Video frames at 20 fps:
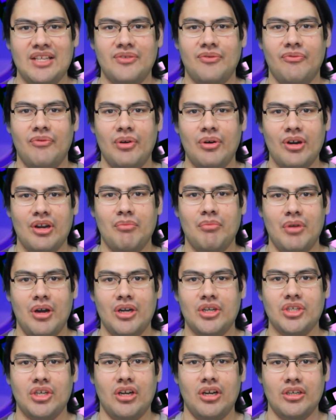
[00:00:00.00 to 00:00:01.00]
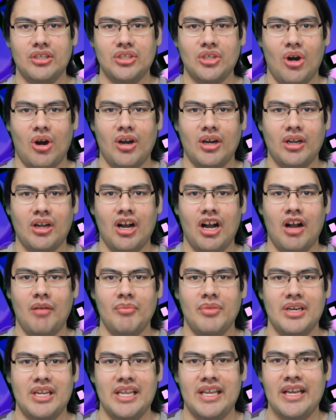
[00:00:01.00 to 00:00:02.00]
It's very much a dark
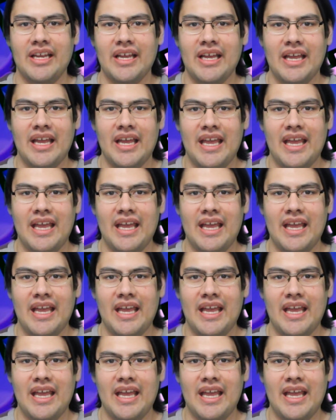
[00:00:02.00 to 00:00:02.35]
comedy.